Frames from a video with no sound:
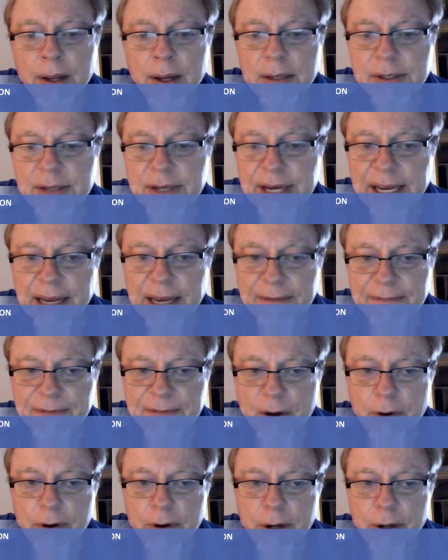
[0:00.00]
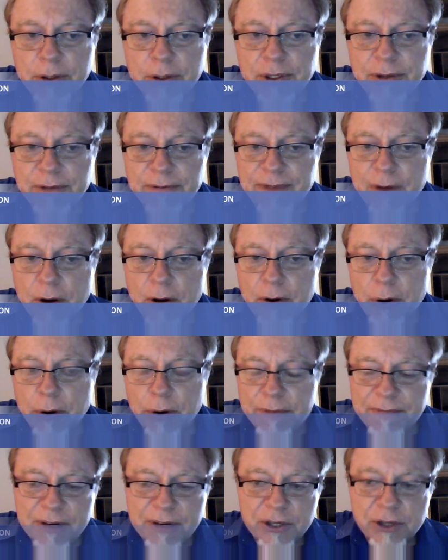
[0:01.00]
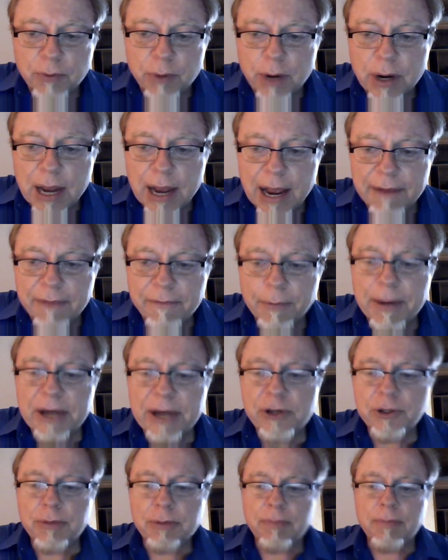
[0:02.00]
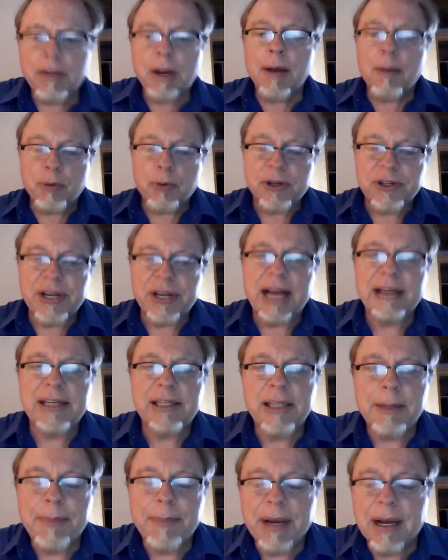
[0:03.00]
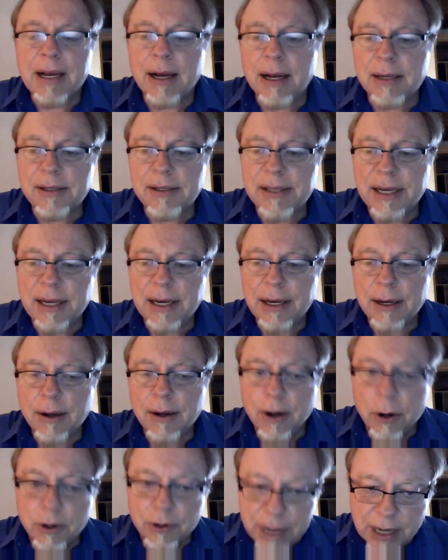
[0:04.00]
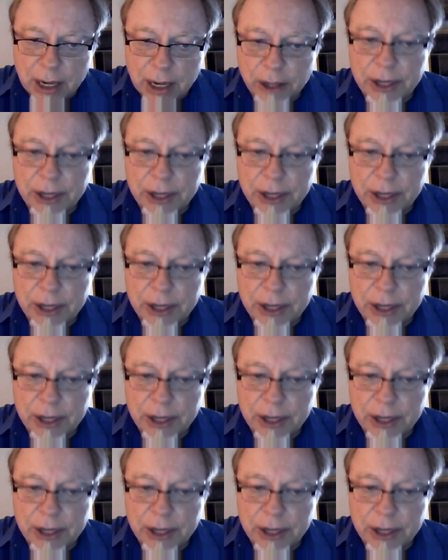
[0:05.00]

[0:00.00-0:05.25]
to get photos and photo and visual confirmation, precisely because the Hotel